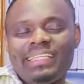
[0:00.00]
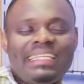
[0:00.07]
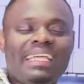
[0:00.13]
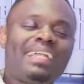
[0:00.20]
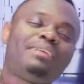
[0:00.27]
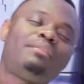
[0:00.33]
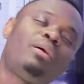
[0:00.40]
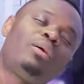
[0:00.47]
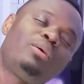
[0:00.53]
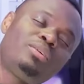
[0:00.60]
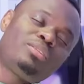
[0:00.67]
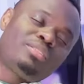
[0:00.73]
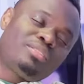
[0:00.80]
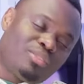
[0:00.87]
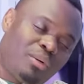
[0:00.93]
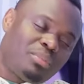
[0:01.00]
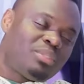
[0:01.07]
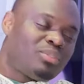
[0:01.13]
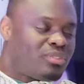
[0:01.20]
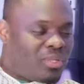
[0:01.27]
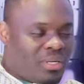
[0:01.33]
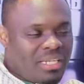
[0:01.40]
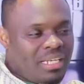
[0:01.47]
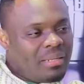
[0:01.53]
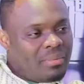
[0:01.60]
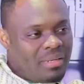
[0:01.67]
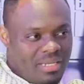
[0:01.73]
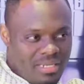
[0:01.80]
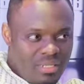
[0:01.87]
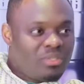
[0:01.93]
they are never going you to stop did not
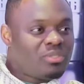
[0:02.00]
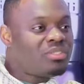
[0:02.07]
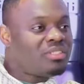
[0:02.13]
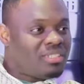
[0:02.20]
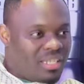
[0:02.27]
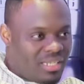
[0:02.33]
about it. You should say,